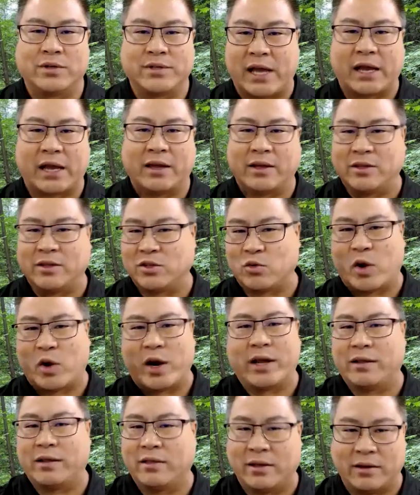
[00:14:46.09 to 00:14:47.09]
seconds,
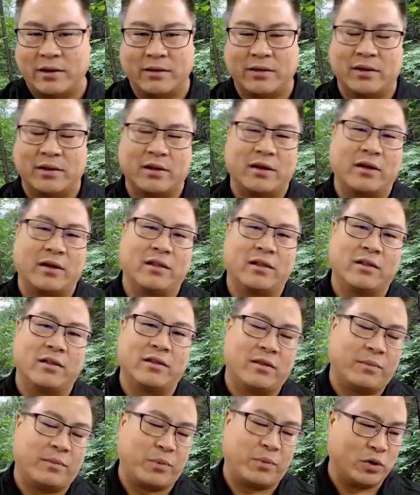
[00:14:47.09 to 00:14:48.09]
right,
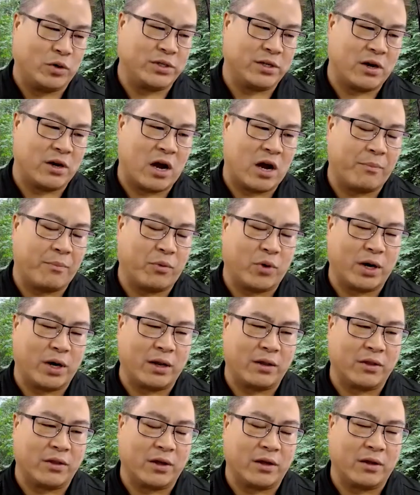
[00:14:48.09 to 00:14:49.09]
the person
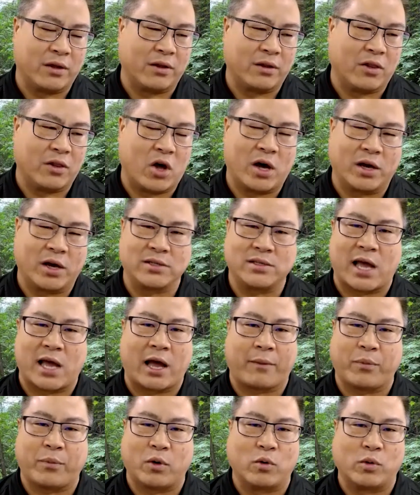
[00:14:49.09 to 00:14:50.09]
operating the
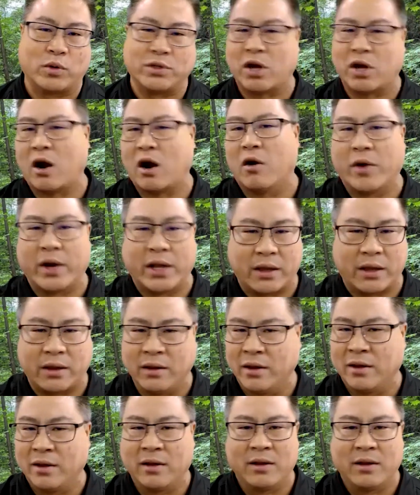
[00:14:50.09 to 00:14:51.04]
LogStackPRO was already